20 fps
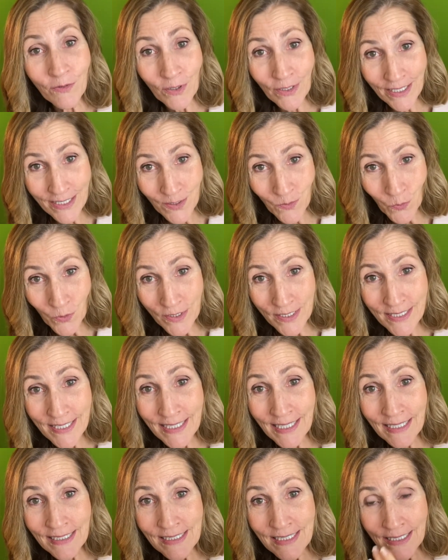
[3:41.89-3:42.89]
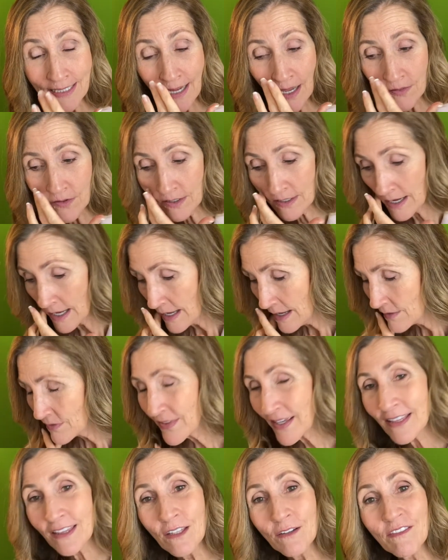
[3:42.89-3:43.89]
as we're singing together
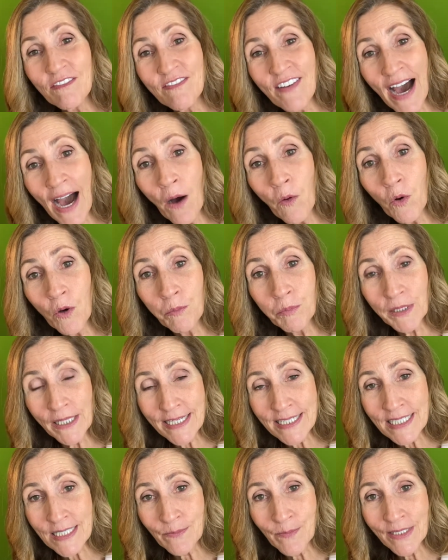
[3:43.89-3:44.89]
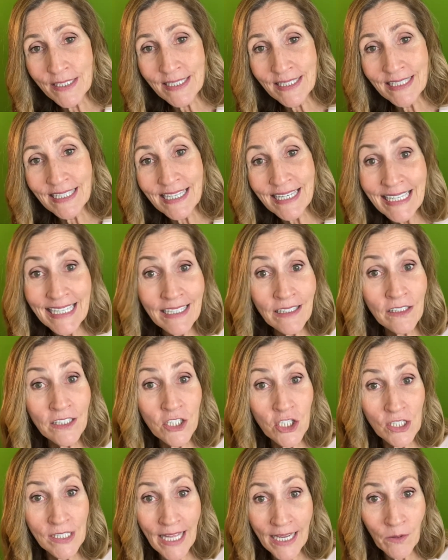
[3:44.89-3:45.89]
that the vowel placement in the
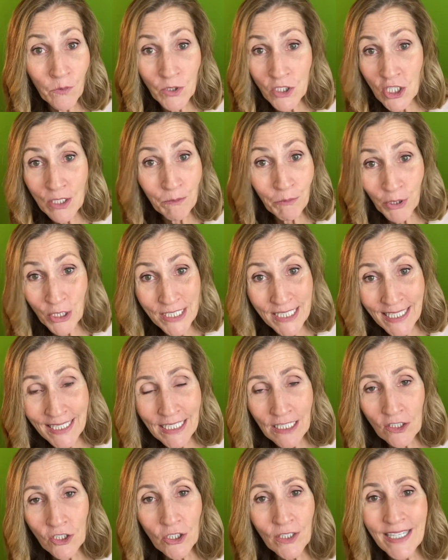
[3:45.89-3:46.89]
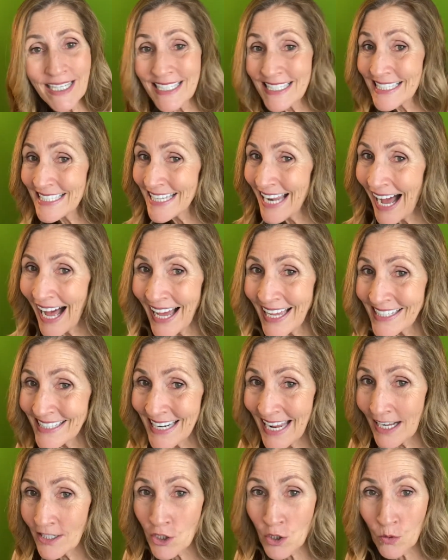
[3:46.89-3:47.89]
English language in particular is not
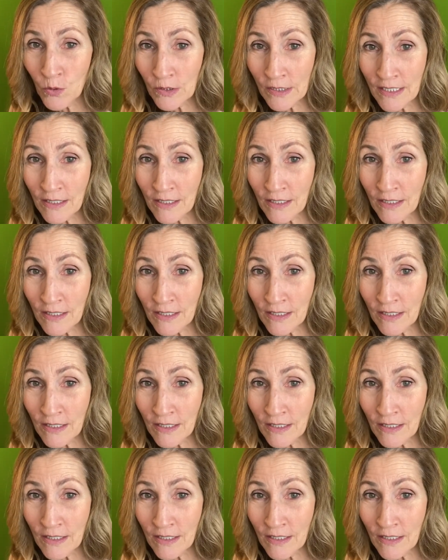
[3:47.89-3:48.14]
naturally